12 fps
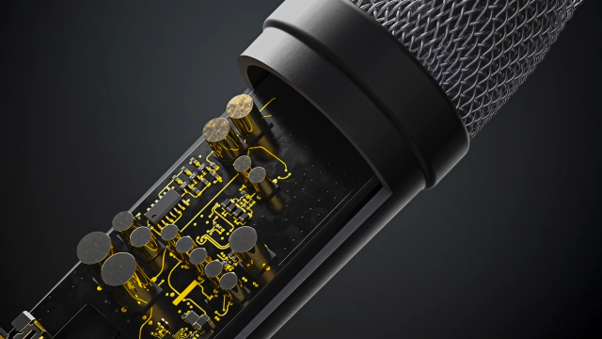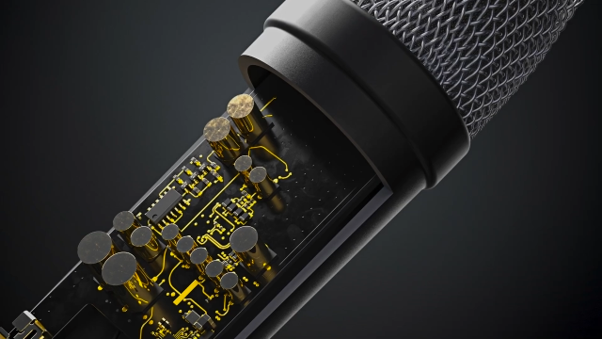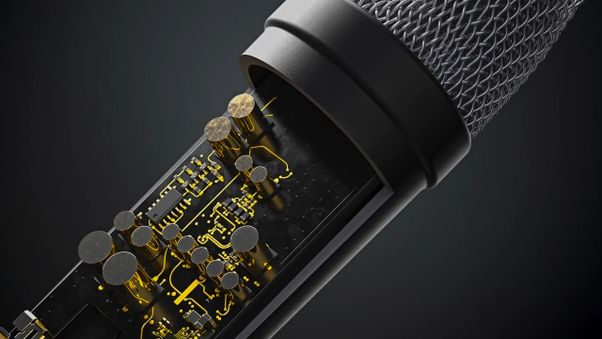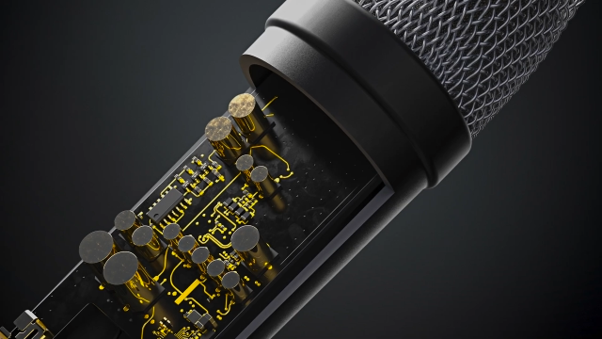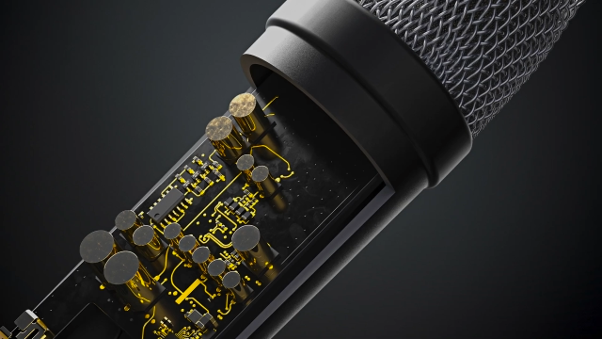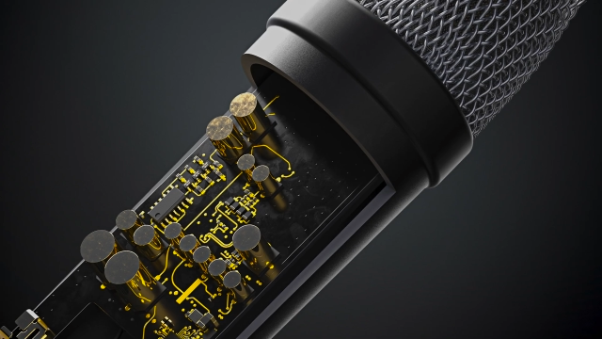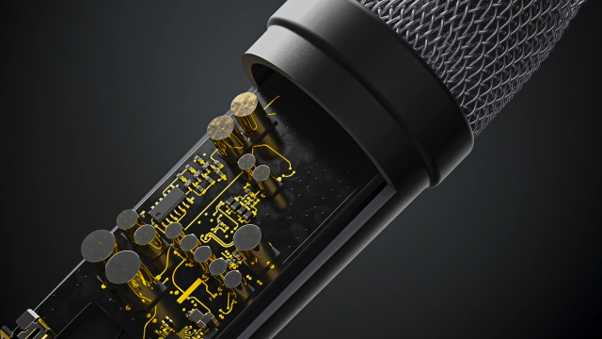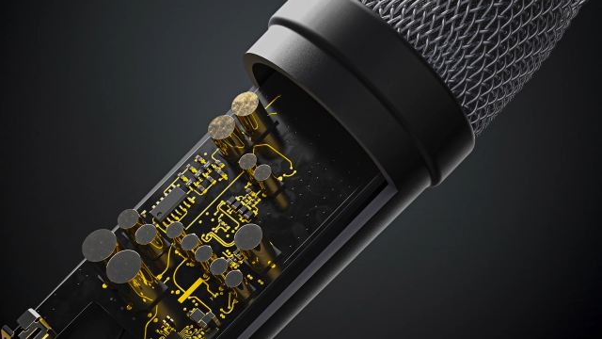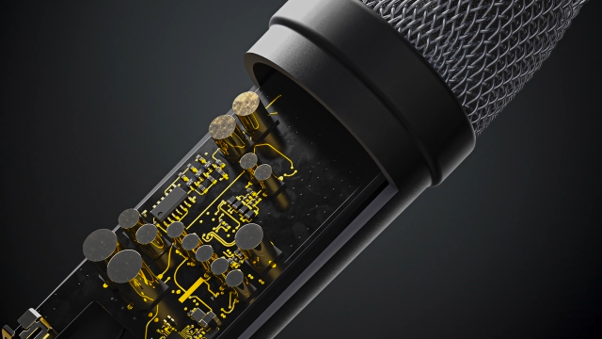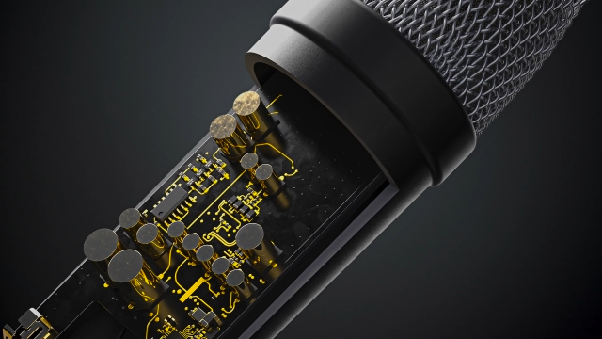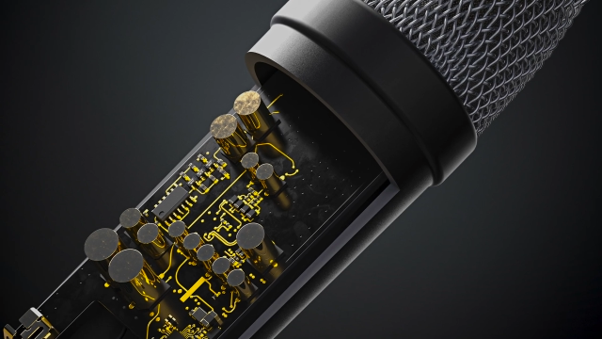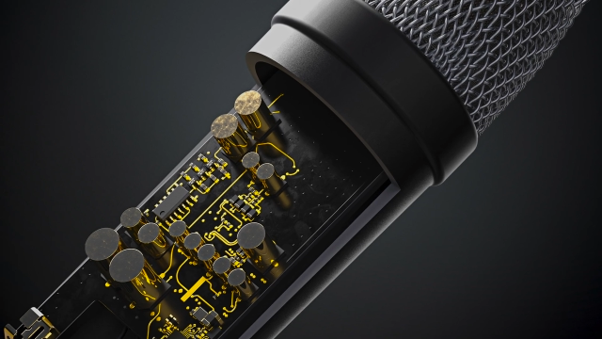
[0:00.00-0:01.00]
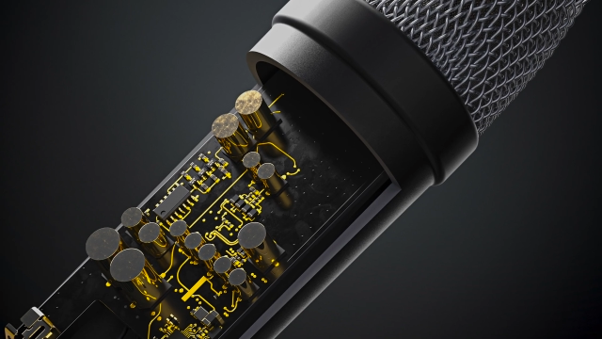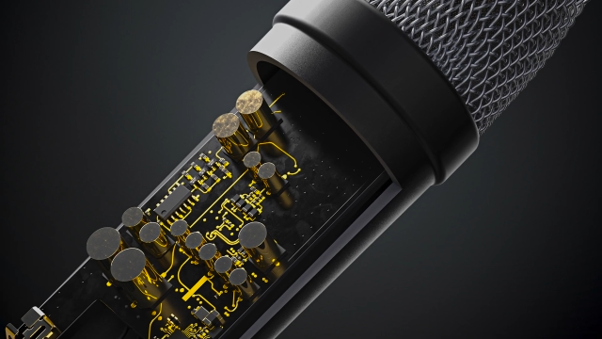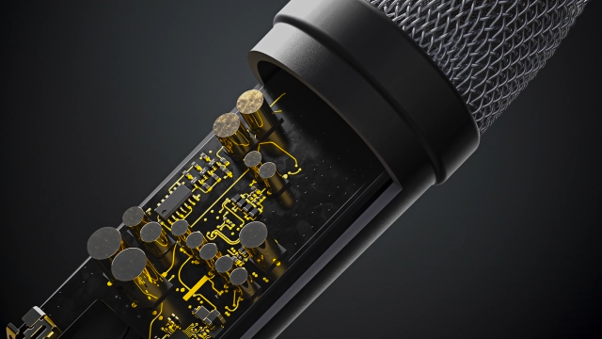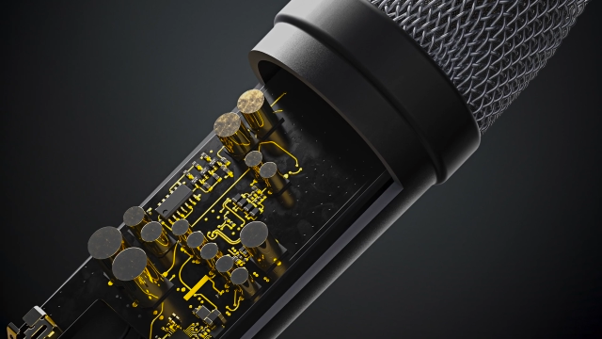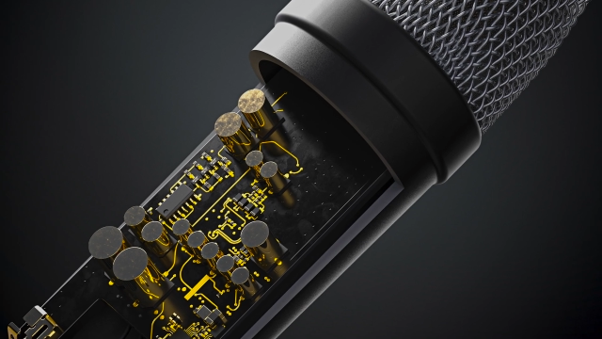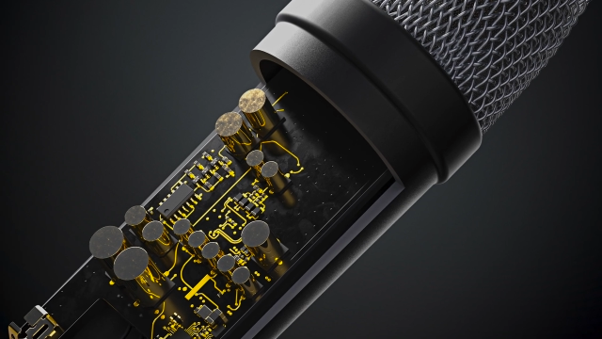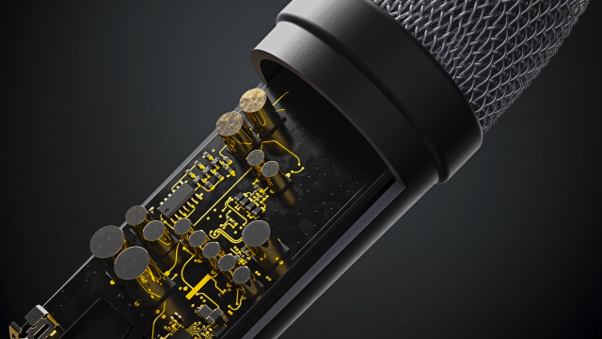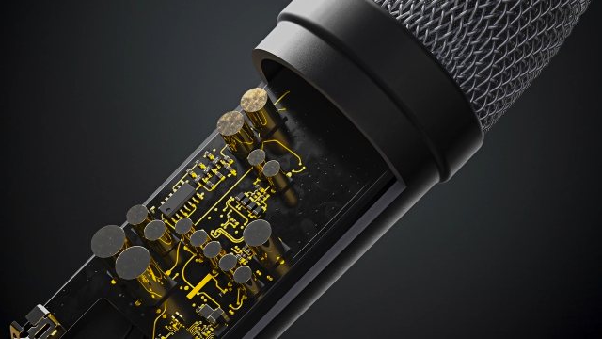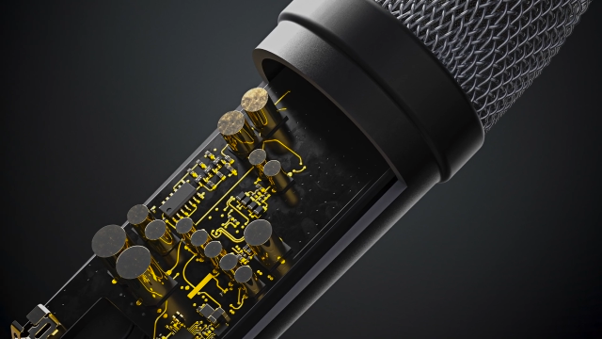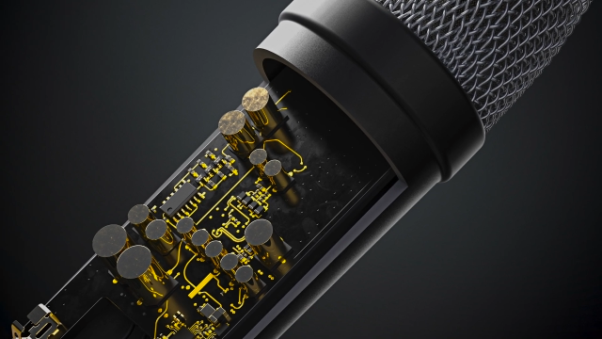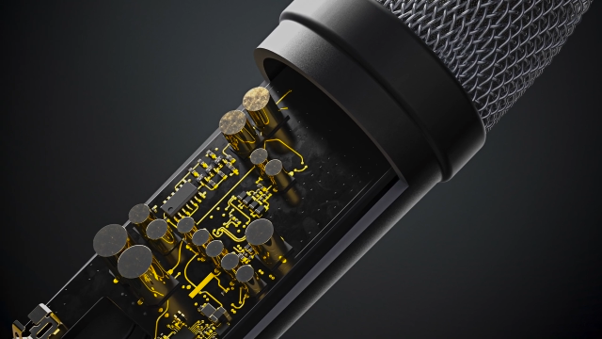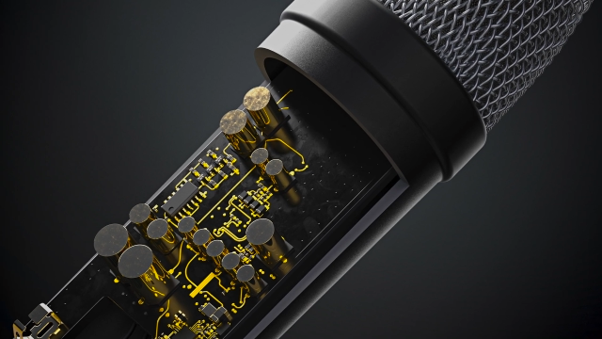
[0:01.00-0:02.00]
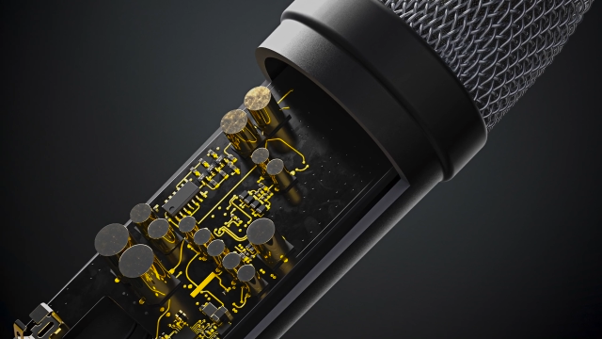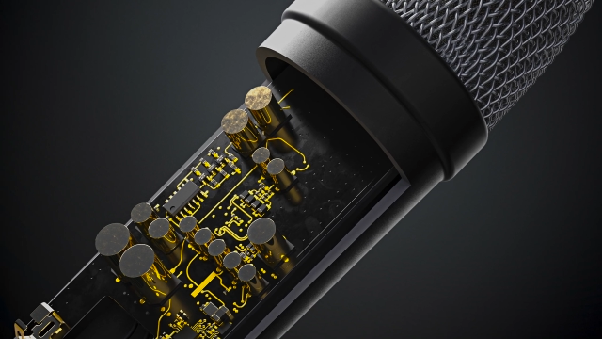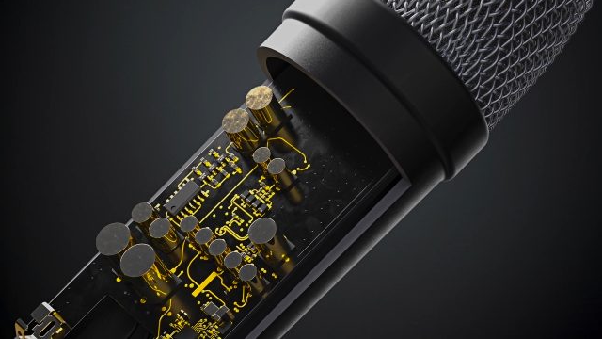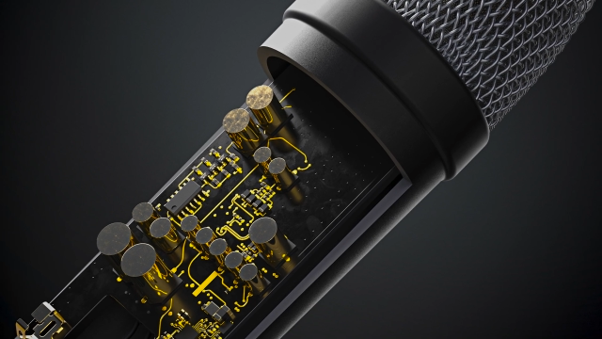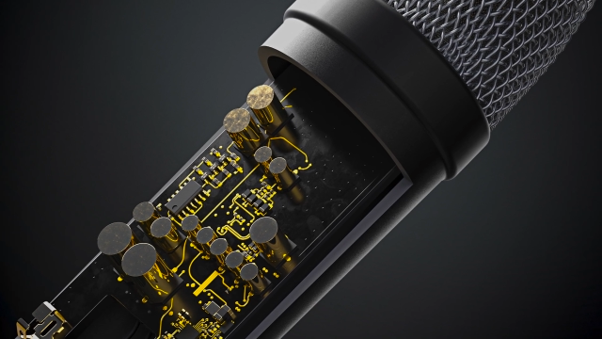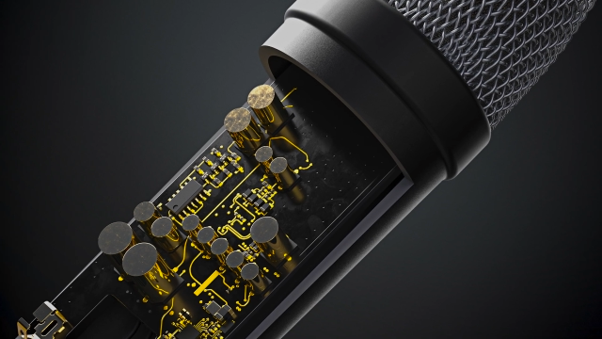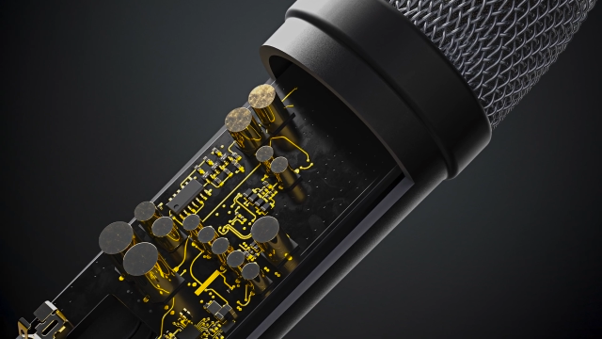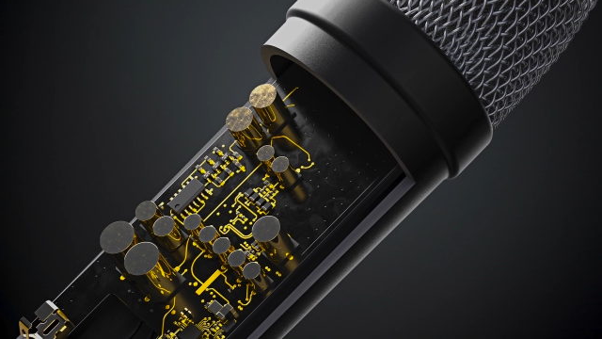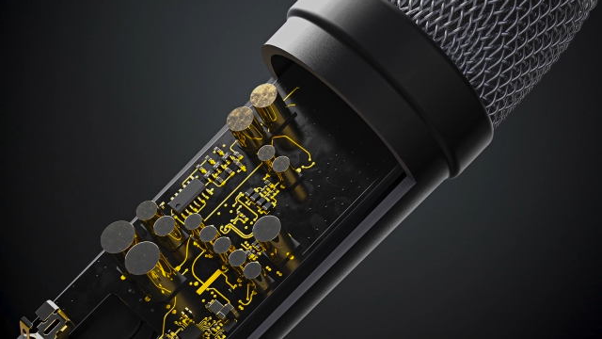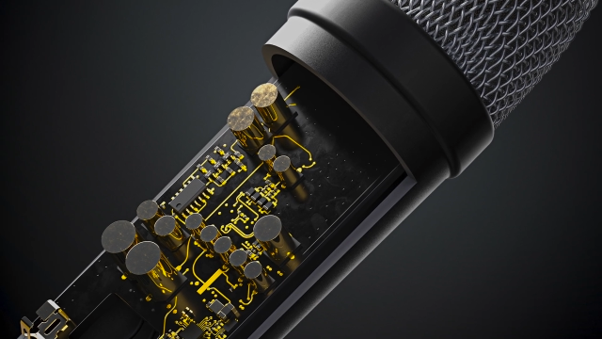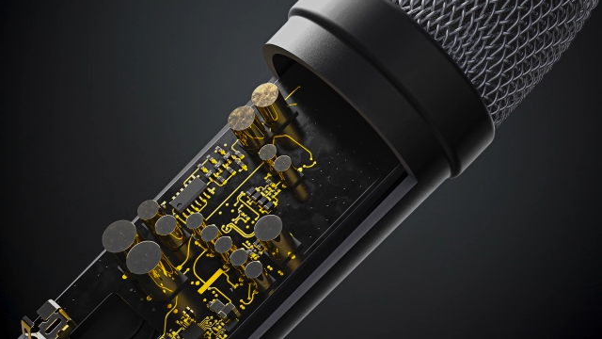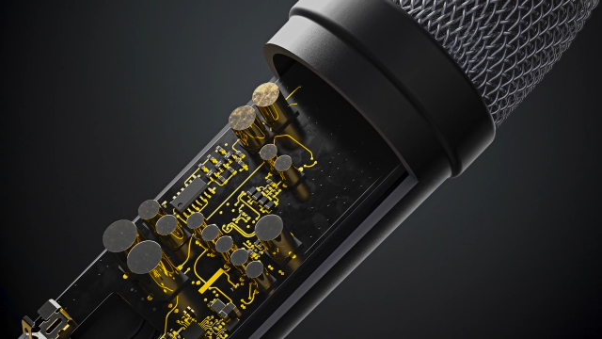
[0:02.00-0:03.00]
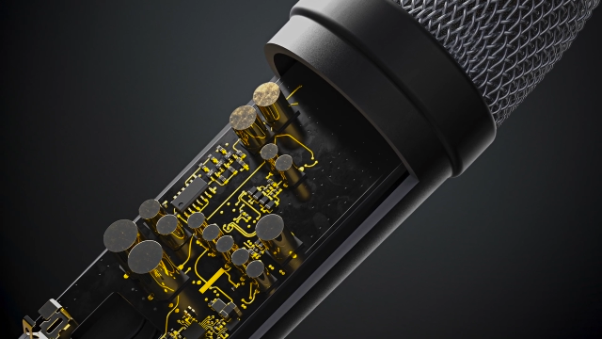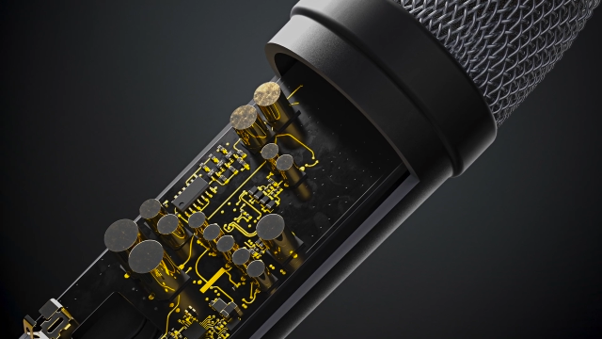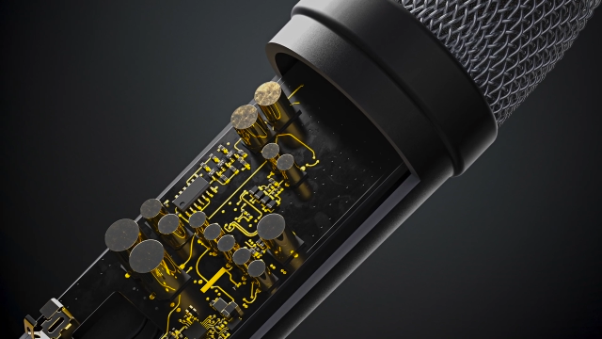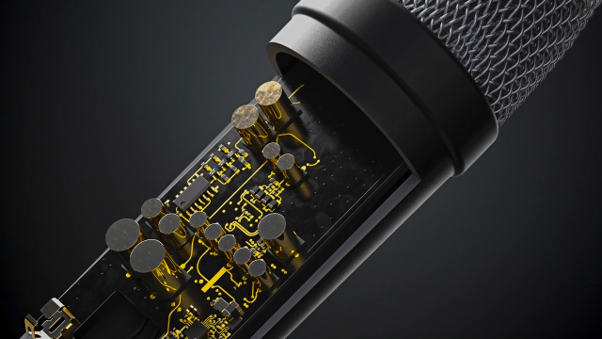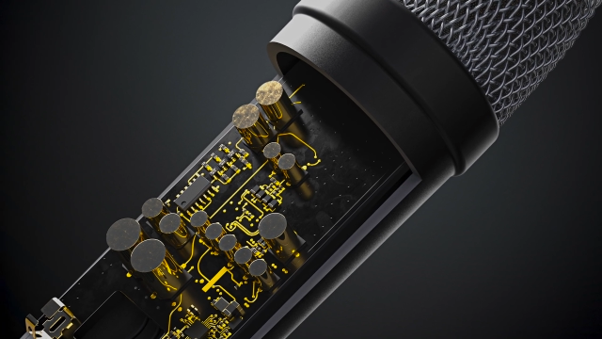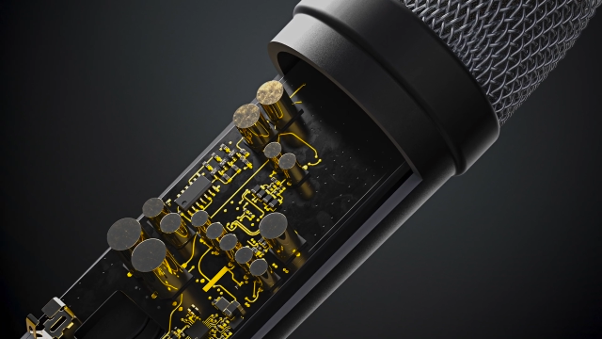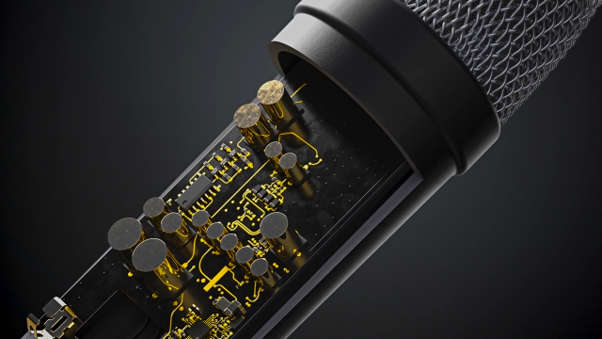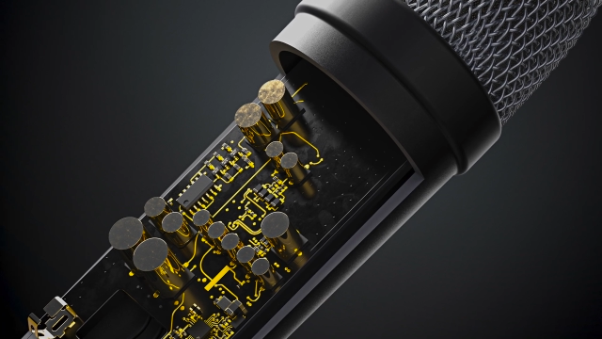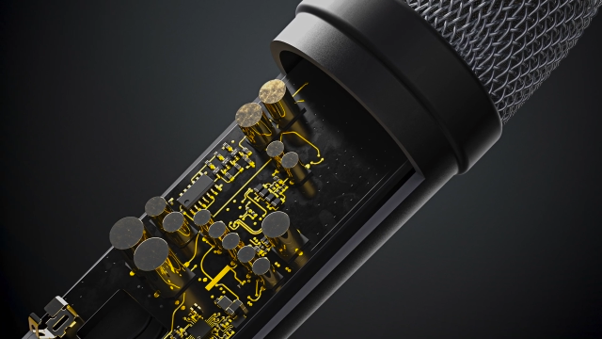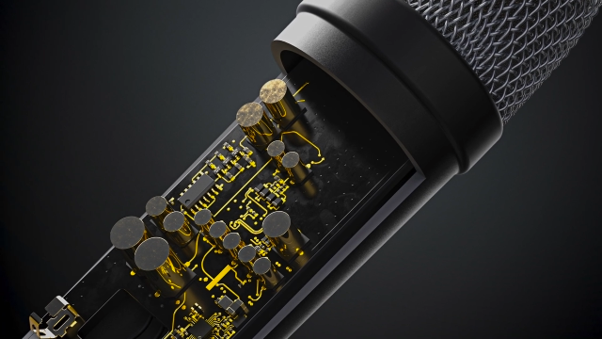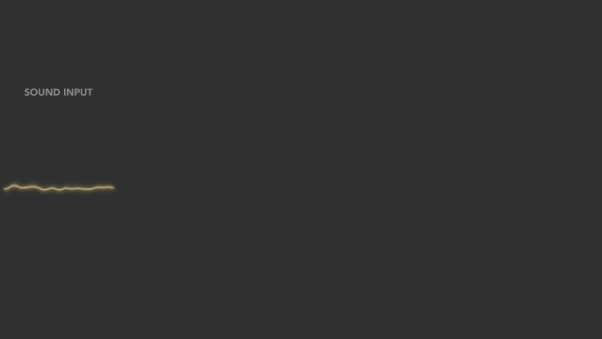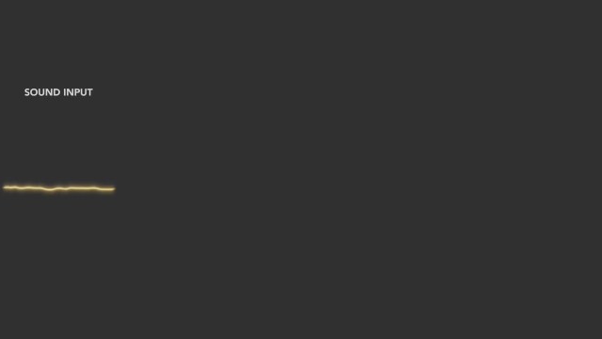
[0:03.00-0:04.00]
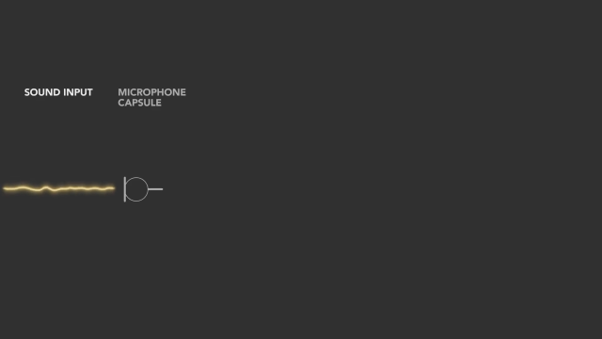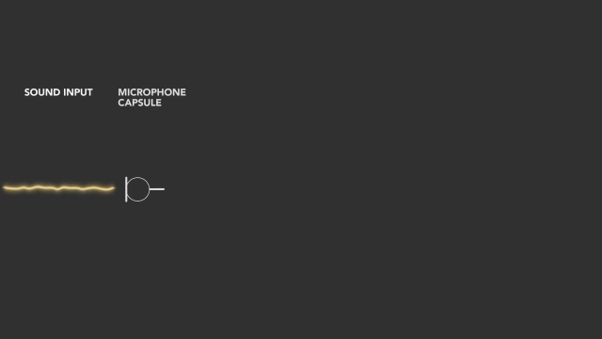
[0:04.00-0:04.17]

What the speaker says: Nobody's mouth can be seen.